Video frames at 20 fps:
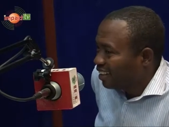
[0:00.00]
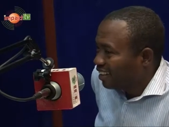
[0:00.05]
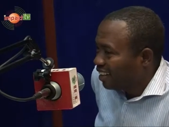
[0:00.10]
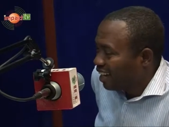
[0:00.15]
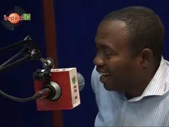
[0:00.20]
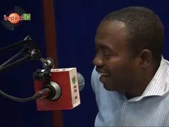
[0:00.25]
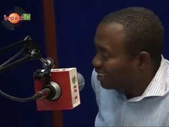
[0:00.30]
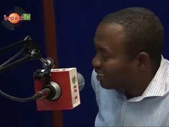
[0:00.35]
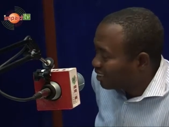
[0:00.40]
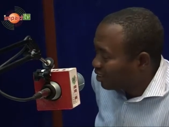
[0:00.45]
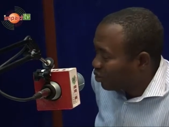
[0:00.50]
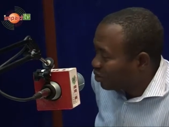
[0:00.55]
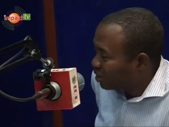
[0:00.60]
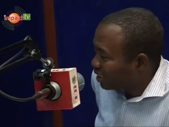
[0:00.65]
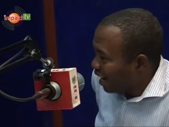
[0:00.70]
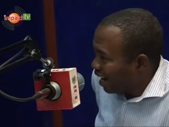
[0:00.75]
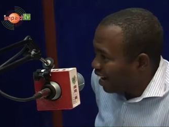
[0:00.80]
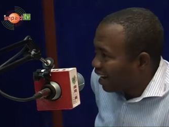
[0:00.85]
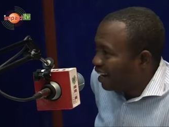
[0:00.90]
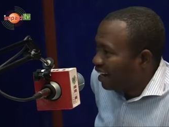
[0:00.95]
at
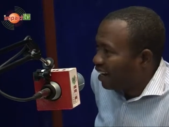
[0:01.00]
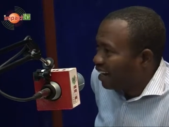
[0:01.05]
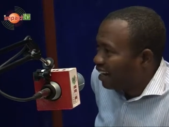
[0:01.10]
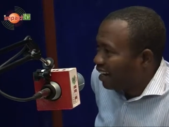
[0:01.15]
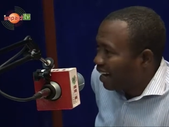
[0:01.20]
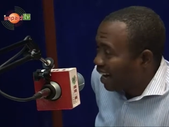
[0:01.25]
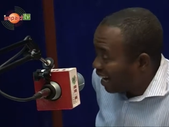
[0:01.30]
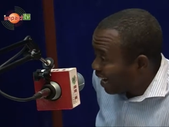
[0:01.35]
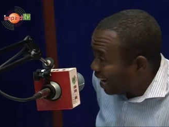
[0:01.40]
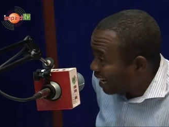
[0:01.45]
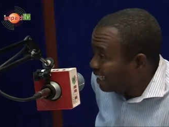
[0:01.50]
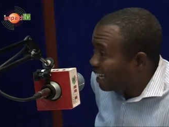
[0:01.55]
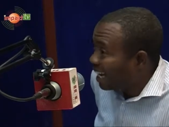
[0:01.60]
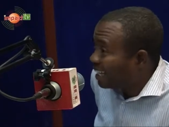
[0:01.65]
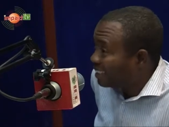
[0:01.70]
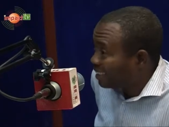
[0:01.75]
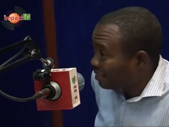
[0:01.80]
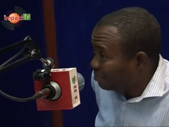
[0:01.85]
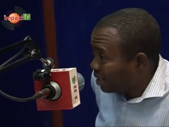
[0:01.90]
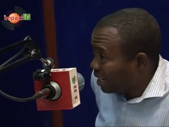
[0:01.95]
Salta, I had
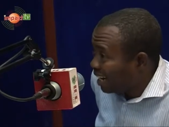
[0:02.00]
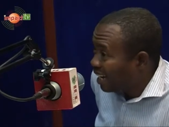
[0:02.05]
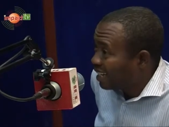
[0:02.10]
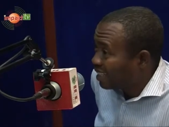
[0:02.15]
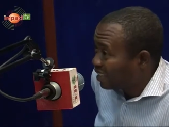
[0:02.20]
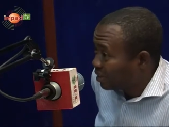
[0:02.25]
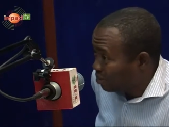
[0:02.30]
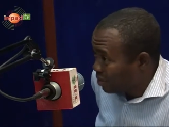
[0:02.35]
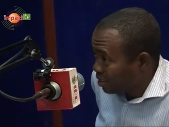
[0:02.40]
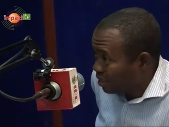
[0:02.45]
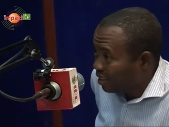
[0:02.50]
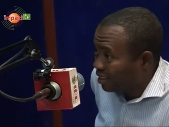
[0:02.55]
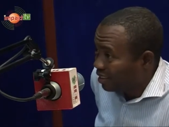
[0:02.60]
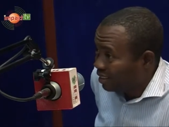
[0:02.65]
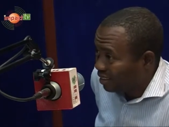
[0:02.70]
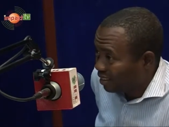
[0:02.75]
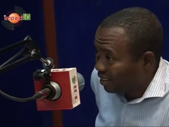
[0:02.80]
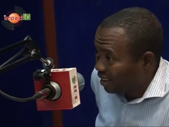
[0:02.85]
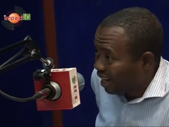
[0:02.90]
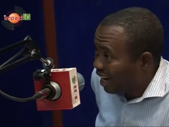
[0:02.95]
that similar experience.
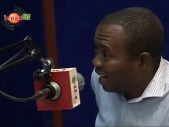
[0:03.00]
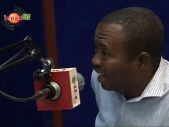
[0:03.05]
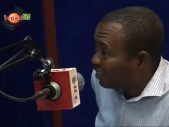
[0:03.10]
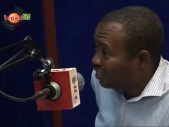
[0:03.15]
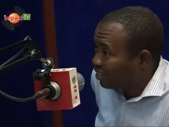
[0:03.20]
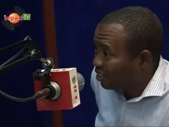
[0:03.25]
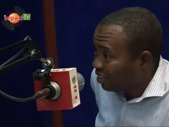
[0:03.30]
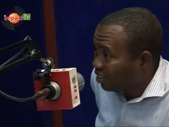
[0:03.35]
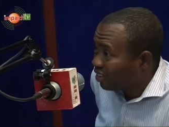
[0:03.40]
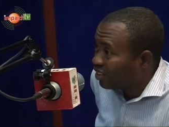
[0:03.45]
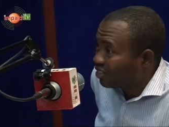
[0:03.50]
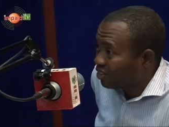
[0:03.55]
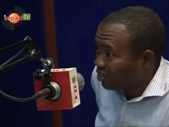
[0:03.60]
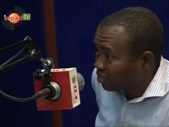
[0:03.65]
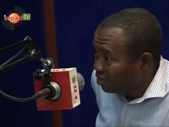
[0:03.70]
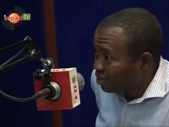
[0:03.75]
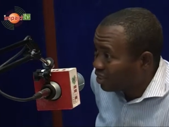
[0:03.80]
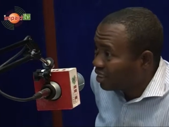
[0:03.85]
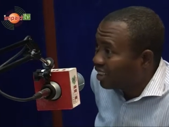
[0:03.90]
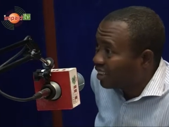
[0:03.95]

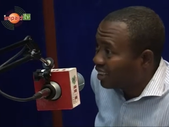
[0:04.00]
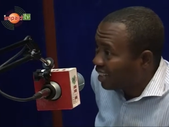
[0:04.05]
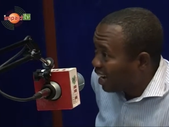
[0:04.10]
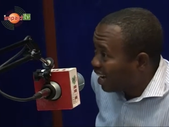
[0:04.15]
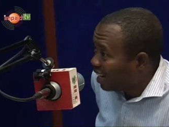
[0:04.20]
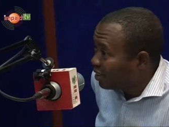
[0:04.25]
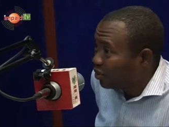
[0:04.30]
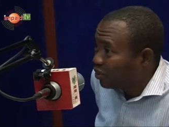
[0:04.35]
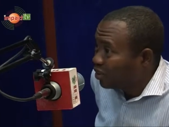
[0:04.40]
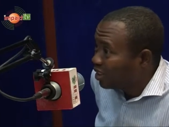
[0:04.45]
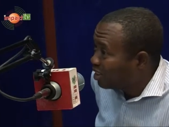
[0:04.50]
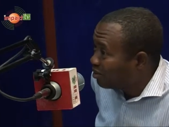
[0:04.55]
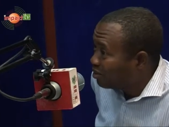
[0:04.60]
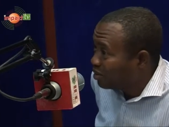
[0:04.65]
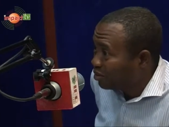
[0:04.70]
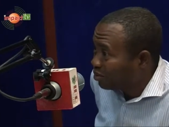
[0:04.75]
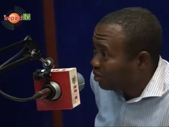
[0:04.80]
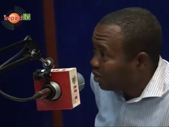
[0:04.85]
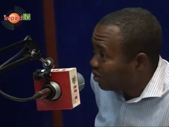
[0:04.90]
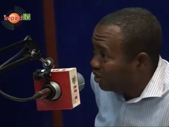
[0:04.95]
Ogun State. I had to leave
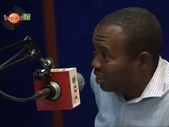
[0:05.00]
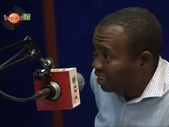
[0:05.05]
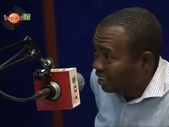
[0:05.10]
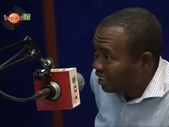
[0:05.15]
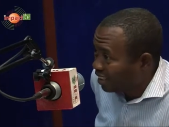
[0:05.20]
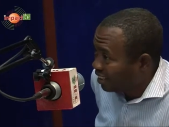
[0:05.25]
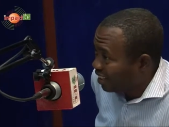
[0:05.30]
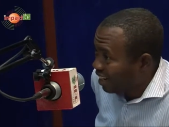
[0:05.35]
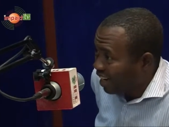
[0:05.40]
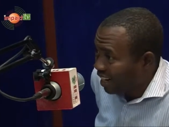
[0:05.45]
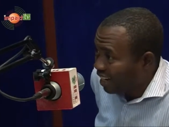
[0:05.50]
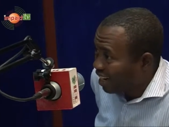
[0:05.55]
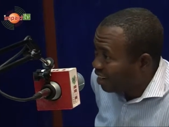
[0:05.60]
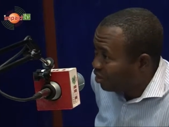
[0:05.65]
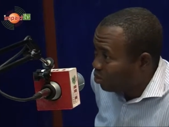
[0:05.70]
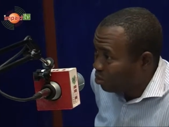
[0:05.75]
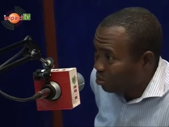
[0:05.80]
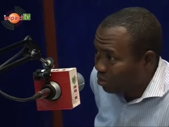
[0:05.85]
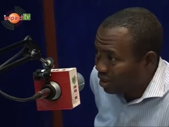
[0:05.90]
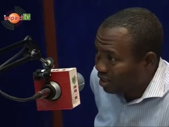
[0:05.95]
the following day. I can't
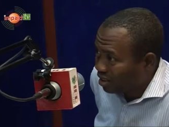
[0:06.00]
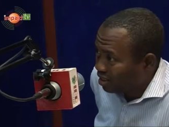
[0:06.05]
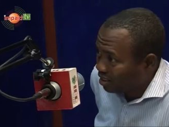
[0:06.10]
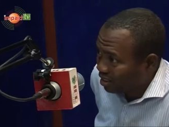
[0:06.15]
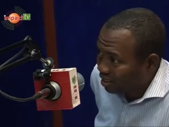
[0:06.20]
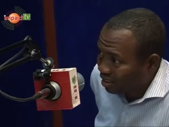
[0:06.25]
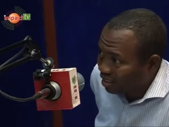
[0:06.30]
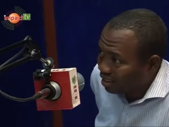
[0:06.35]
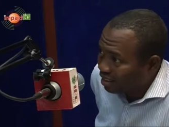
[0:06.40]
cope with this.